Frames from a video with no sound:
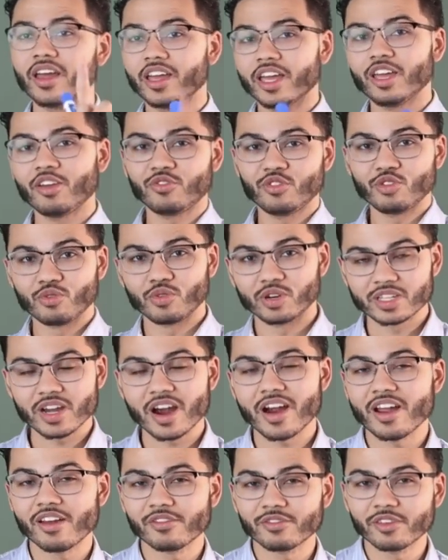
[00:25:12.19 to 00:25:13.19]
if you
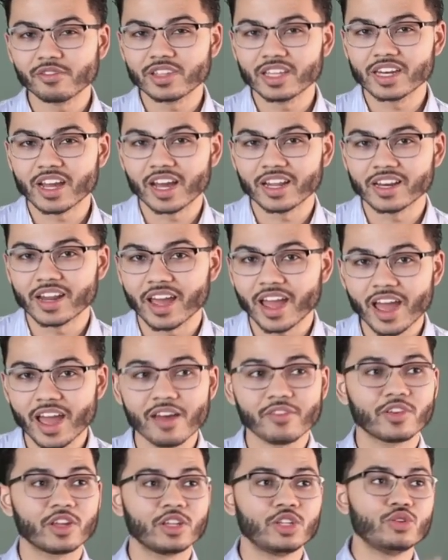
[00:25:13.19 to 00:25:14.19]
retire at 59 and a
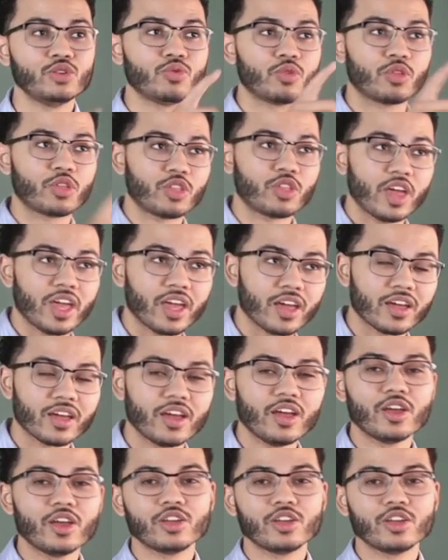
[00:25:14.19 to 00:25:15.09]
half and you think